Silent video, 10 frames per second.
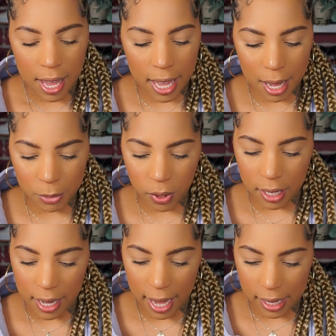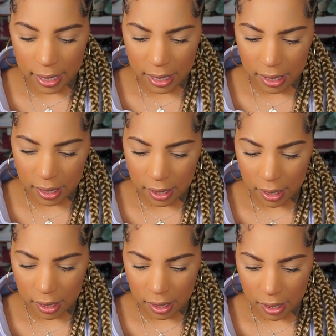it comes with a necklace.
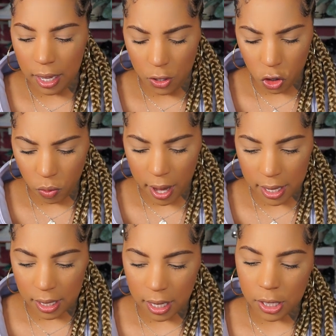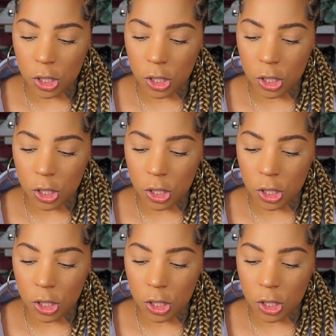Interesting.